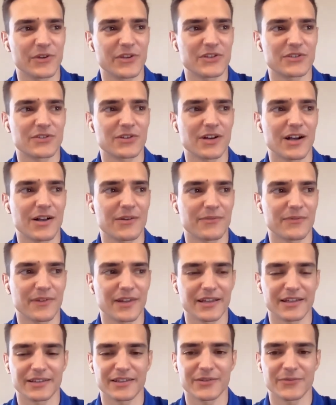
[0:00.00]
We used to have
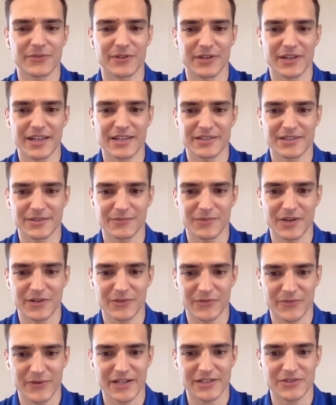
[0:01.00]
like different engine
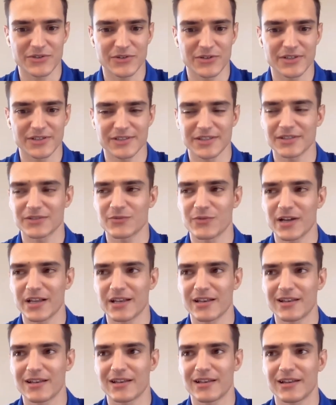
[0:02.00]
manufacturers as
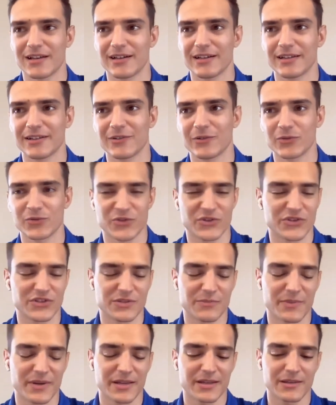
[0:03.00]
well, and also in
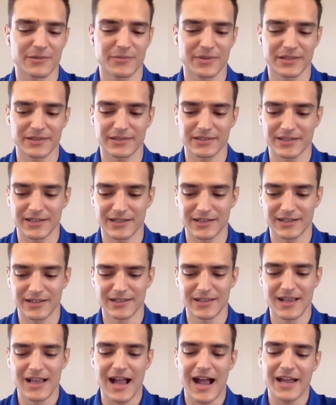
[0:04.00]
Japan. But
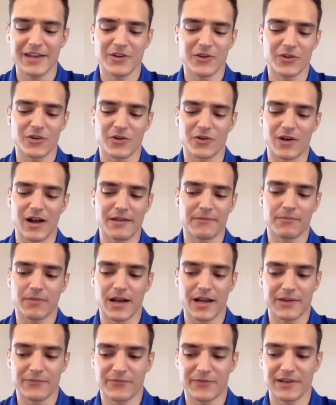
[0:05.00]
I don't know.
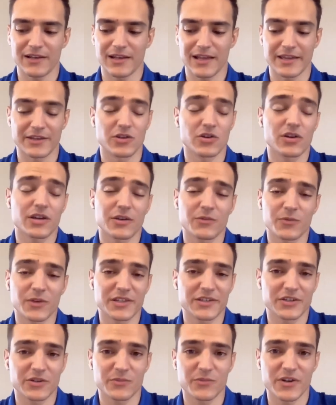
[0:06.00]
I feel like you can
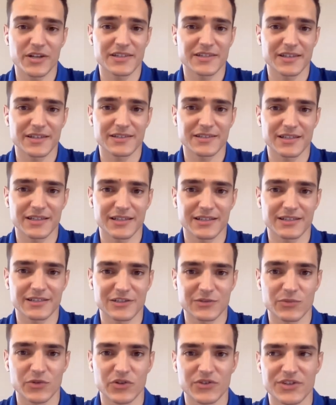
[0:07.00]
win some races in
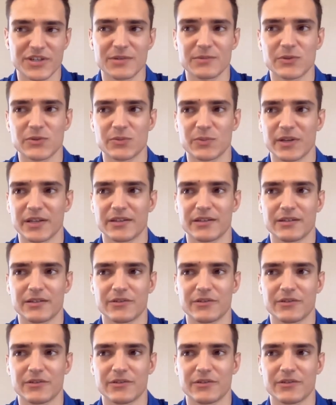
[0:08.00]
small teams, but